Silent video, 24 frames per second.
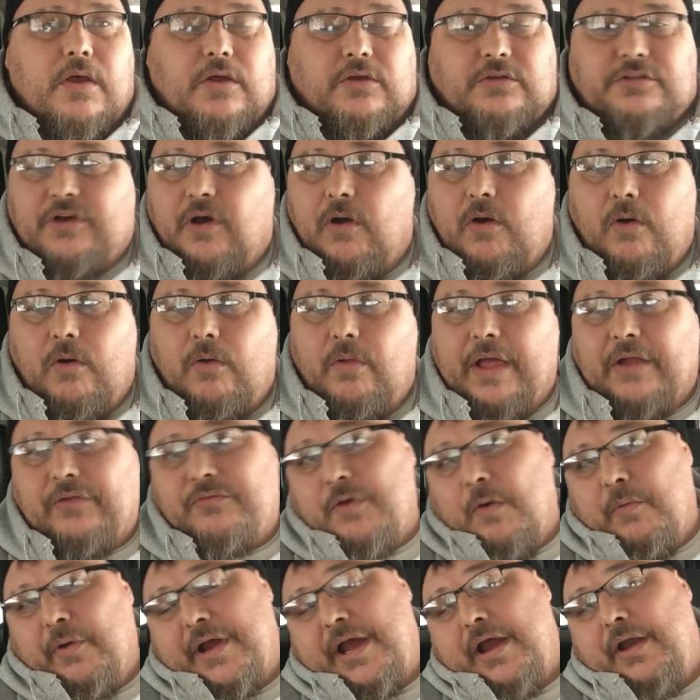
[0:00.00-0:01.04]
So that's
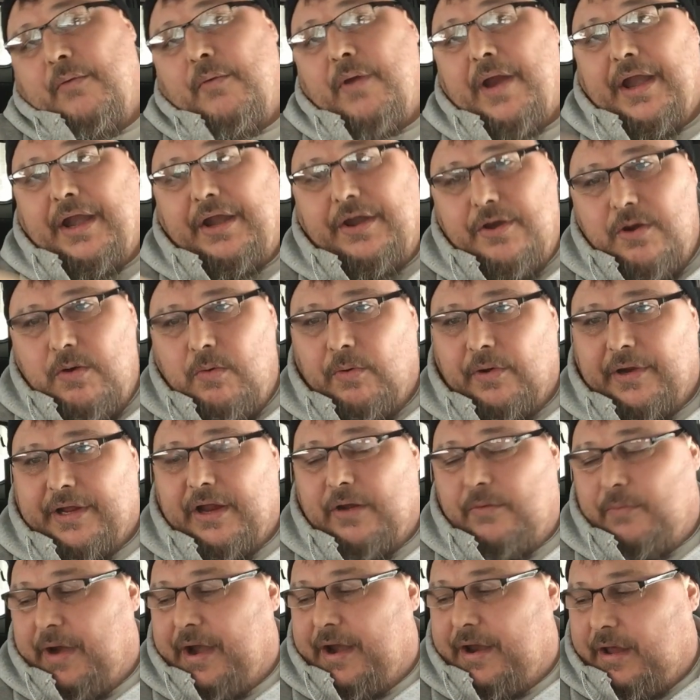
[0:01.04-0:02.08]
what we're getting ready to do. We're
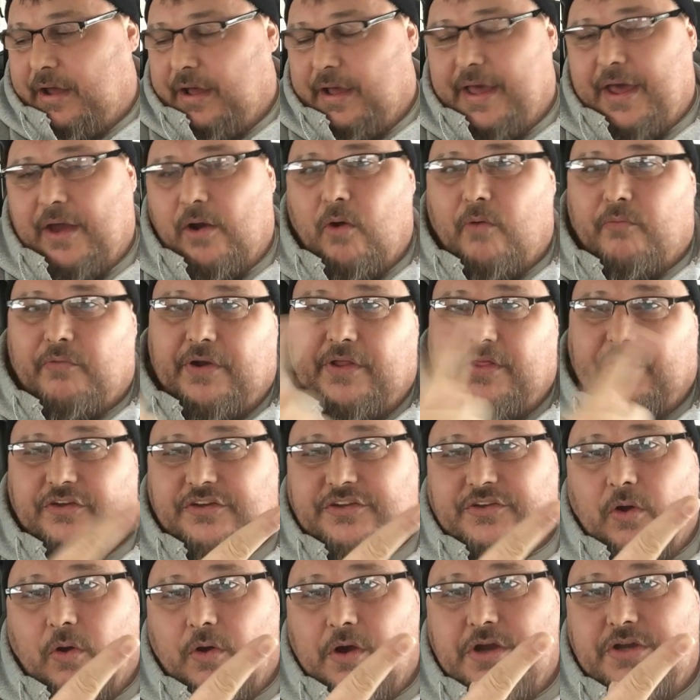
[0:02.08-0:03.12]
getting ready to head over to the
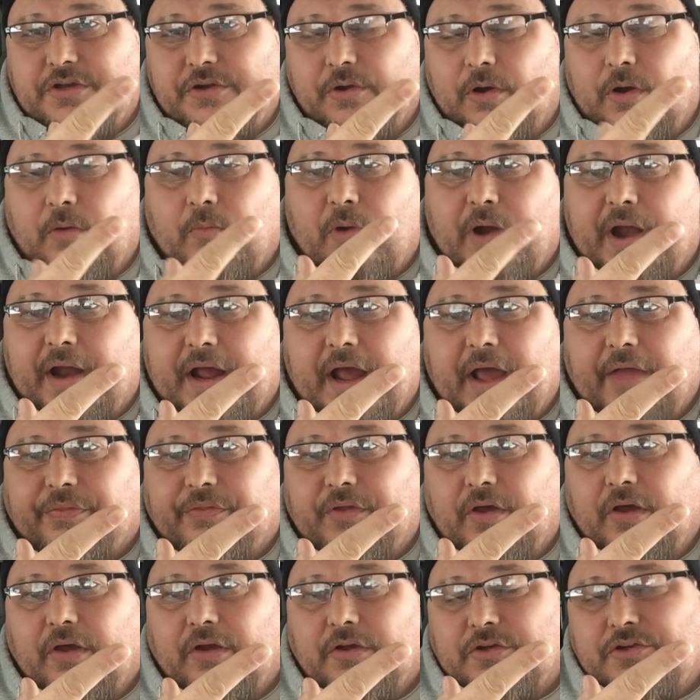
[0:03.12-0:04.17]
storage unit where I got
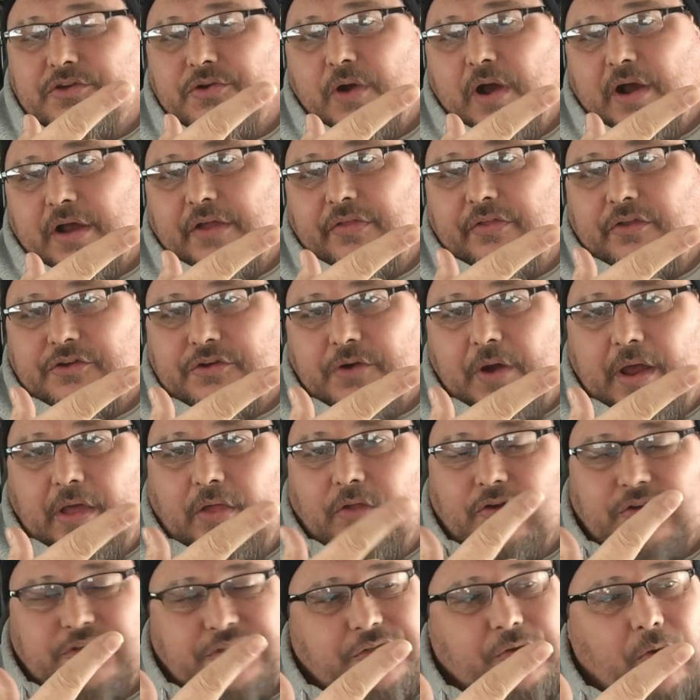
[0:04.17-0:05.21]
the truck and the
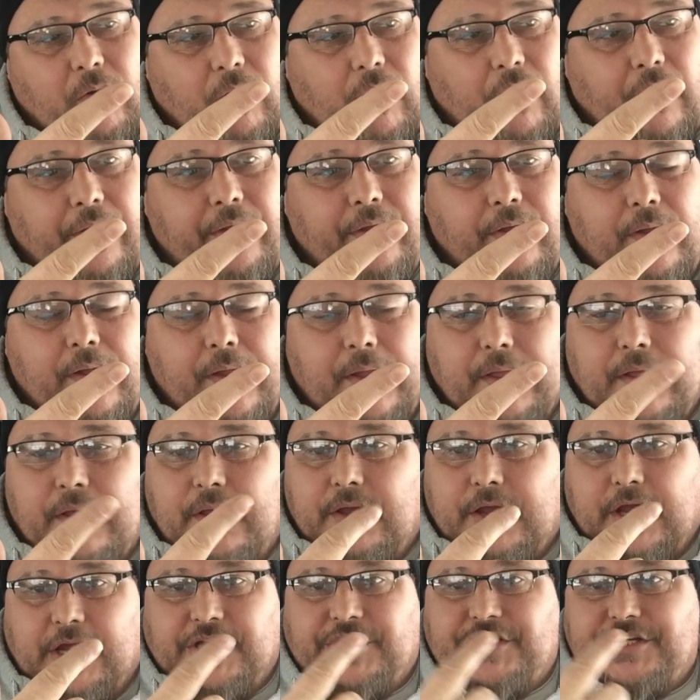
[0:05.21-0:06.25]
trailer stored,
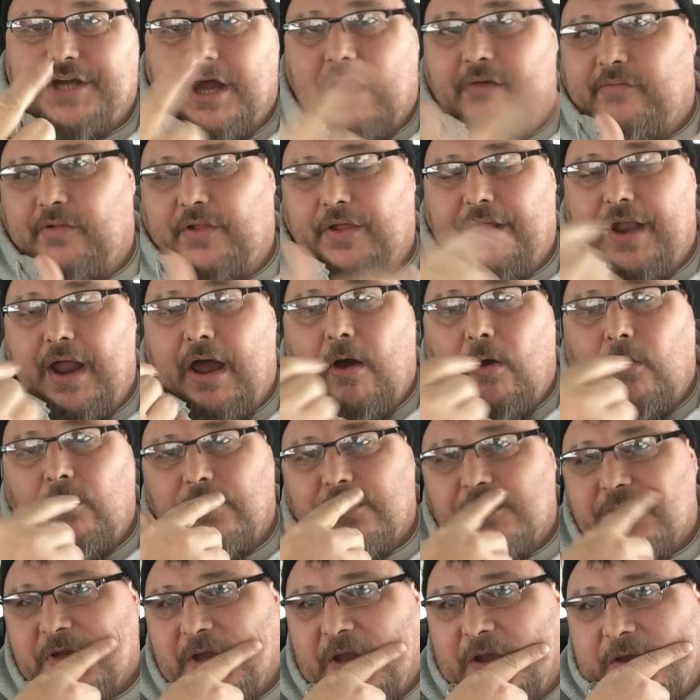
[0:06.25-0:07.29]
and shovel it out
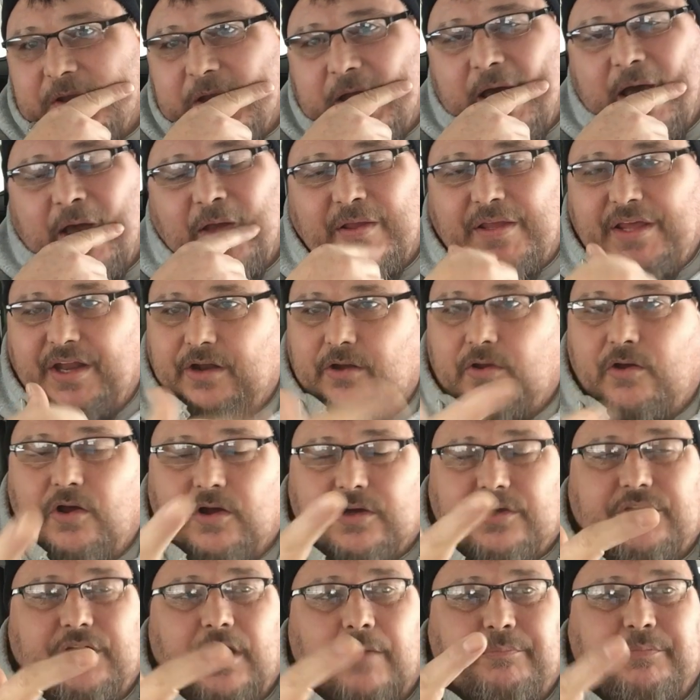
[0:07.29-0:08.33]
and uh, get it
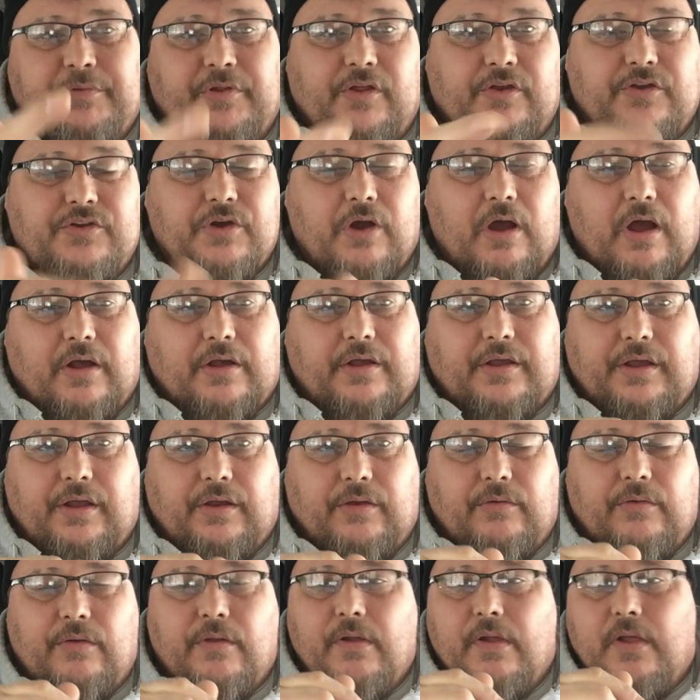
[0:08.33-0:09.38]
hooked up to the truck
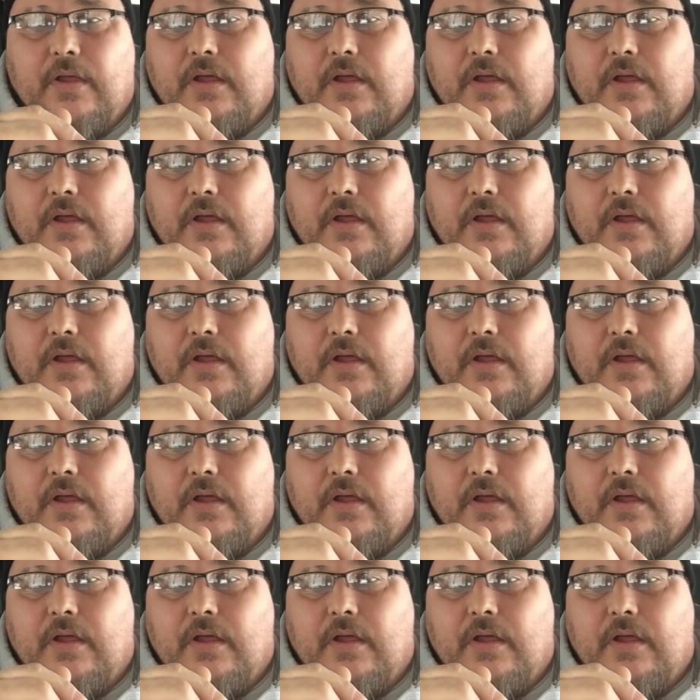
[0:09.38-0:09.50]
and